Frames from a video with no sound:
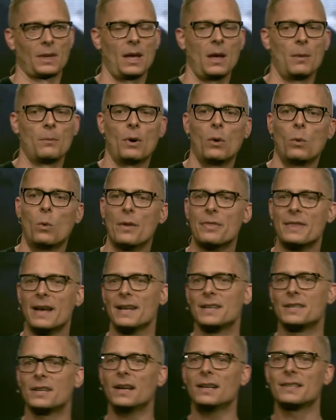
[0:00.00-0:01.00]
But what
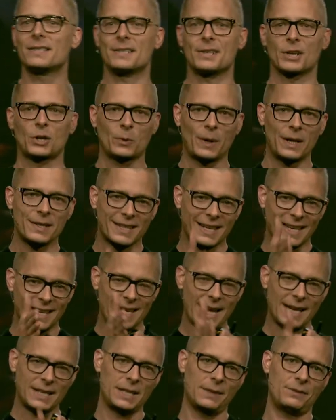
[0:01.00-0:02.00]
that does is it creates
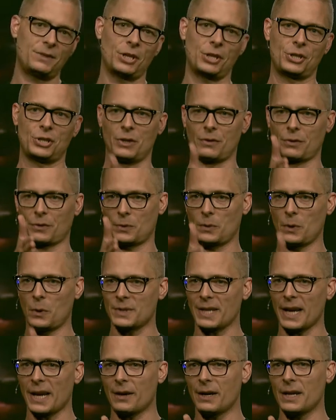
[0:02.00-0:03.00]
connective tissue through
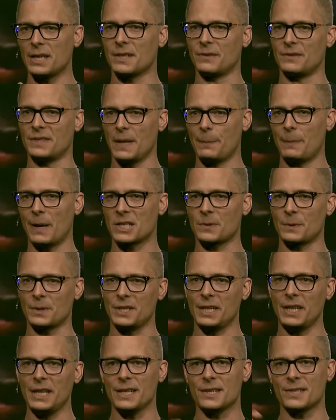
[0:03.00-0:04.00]
those areas of deep
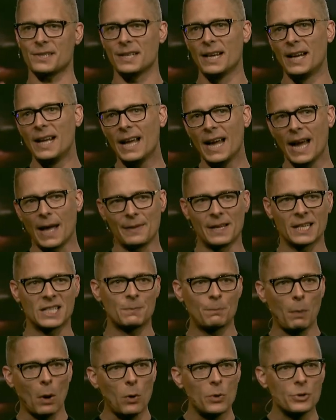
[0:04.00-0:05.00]
expertise and the
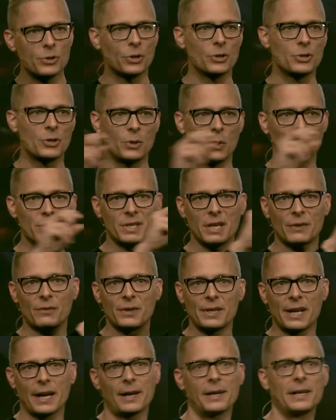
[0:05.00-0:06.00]
exposure to those
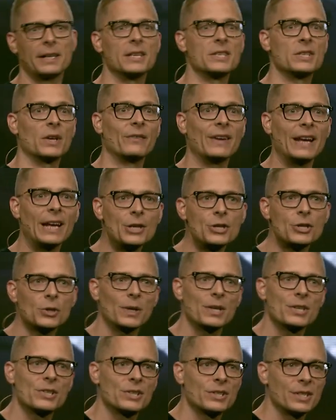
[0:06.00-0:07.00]
different areas of
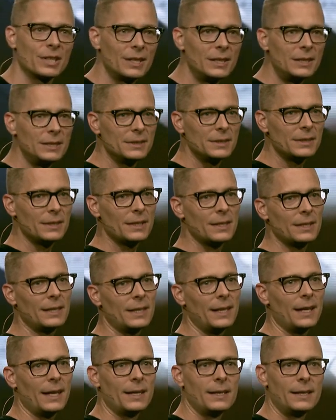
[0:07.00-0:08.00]
interest
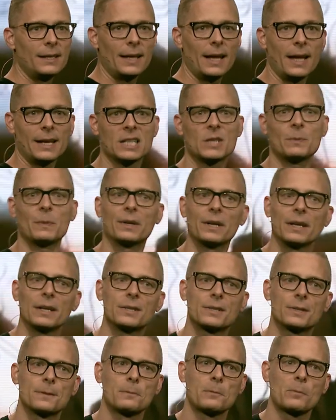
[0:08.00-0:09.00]
and
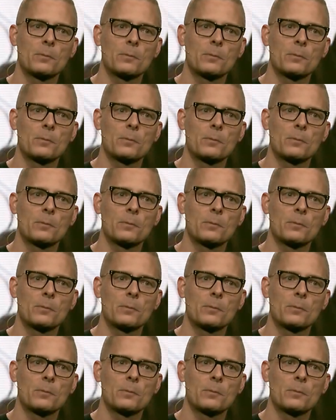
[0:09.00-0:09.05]
experience.